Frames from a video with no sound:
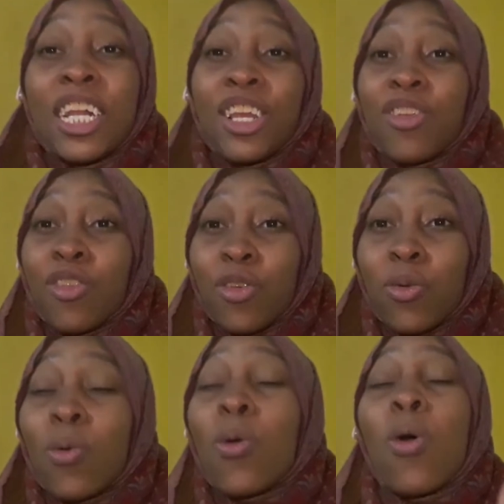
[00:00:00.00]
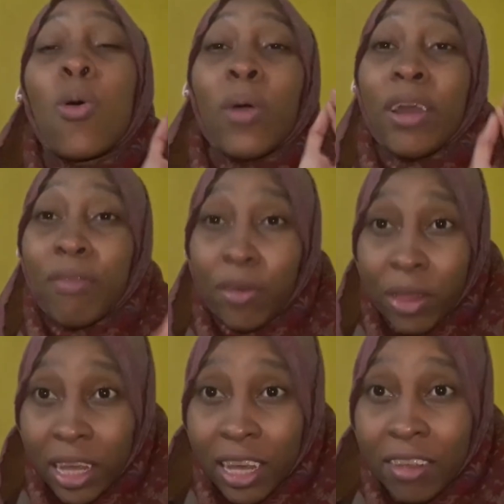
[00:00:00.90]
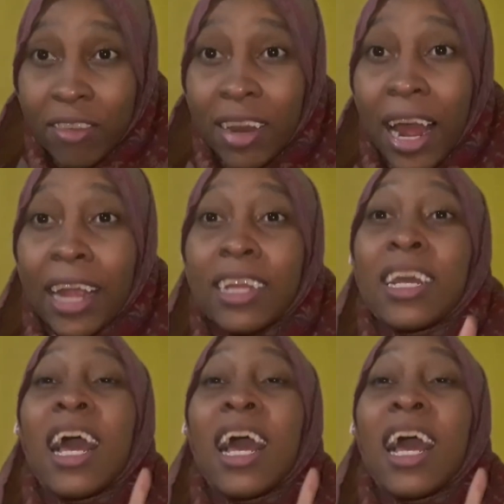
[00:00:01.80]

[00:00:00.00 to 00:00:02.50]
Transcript: Just do whatever you think is right,